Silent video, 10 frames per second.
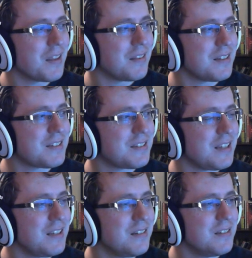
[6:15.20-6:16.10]
This
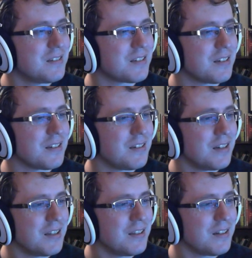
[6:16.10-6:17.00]
is
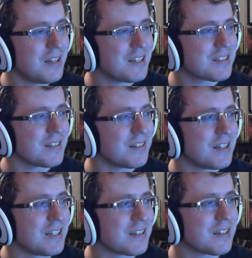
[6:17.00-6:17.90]
nonetheless
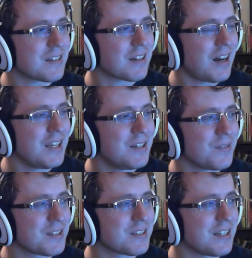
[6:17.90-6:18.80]
like kind of
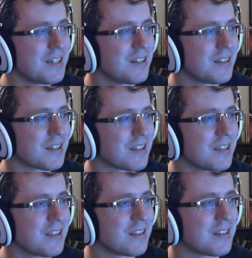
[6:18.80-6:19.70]
exciting. Like, I
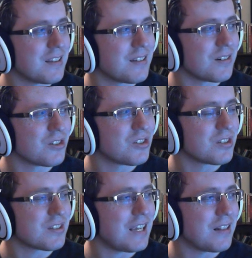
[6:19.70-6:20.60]
think that there is
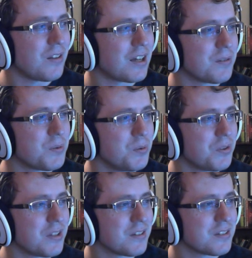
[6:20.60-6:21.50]
just a lot of cool
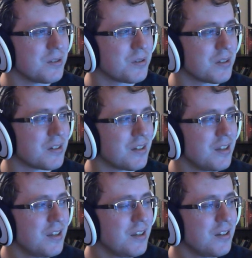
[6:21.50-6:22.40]
things that you can
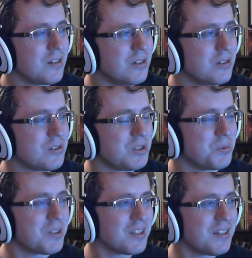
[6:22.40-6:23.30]
do
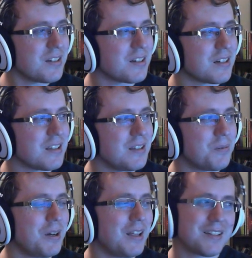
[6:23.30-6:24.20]
with it.
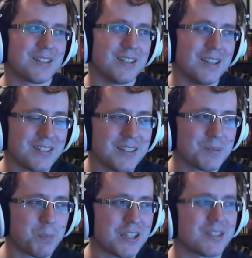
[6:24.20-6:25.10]
Well, actually, it
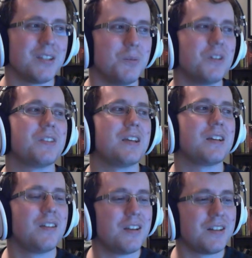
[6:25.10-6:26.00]
does basically one thing.
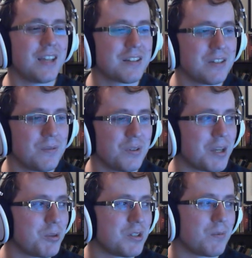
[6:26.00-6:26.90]
It attacks in for
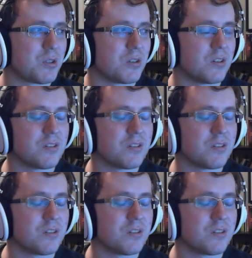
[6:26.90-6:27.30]
damage every turn.